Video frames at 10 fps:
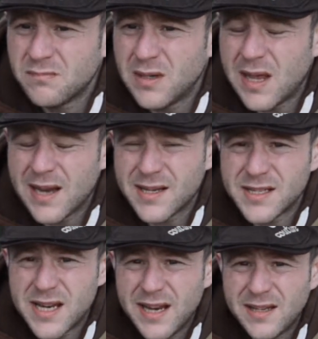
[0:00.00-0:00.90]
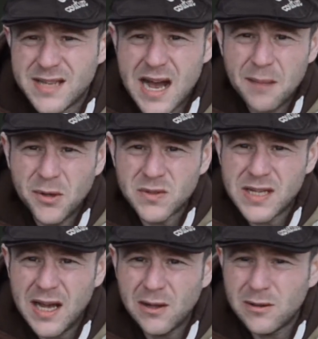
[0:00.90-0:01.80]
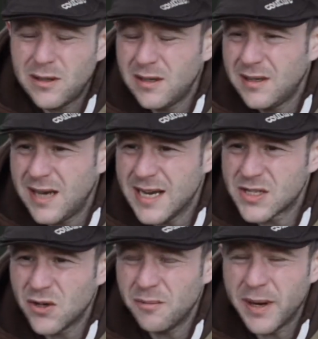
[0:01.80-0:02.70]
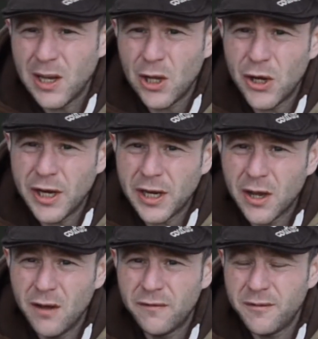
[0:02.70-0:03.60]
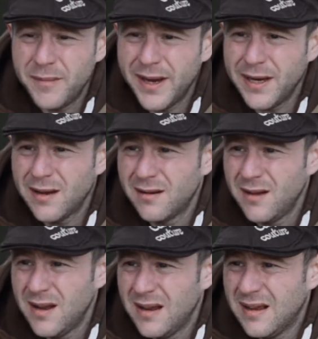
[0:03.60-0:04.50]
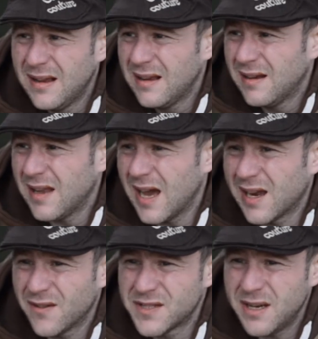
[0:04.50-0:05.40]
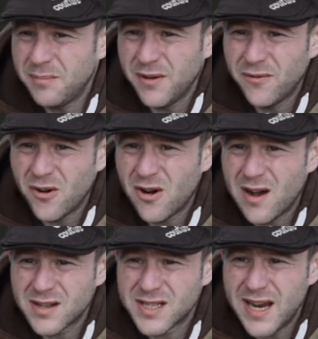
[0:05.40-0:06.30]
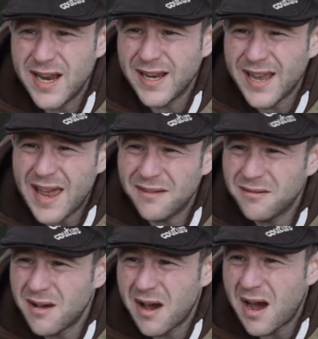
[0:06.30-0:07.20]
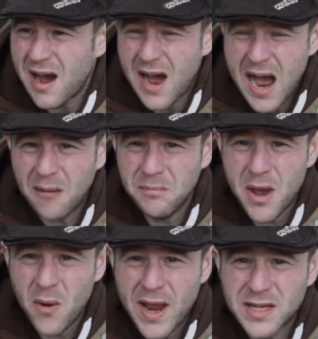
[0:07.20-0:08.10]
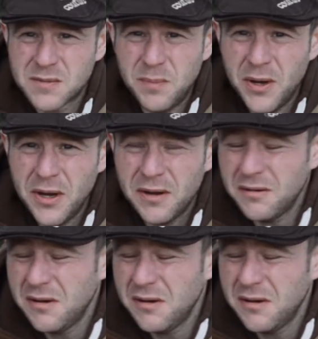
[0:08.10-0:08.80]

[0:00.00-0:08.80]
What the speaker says: But like I say, time will tell. It's going to be a learning curve for me. Like I've said before, I'll say it again, I'm no expert.